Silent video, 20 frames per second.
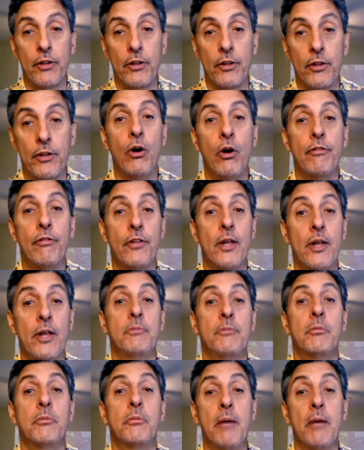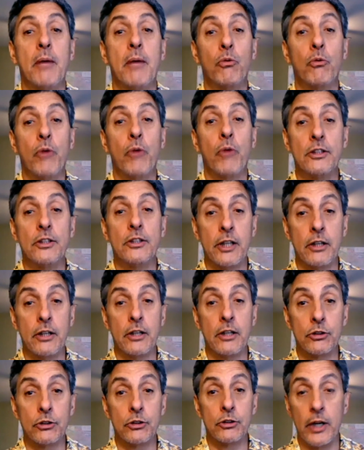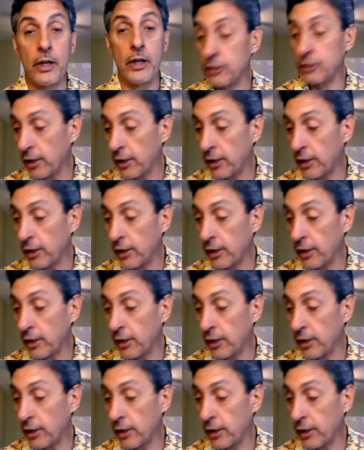in order for them to be able to raise the interest rates.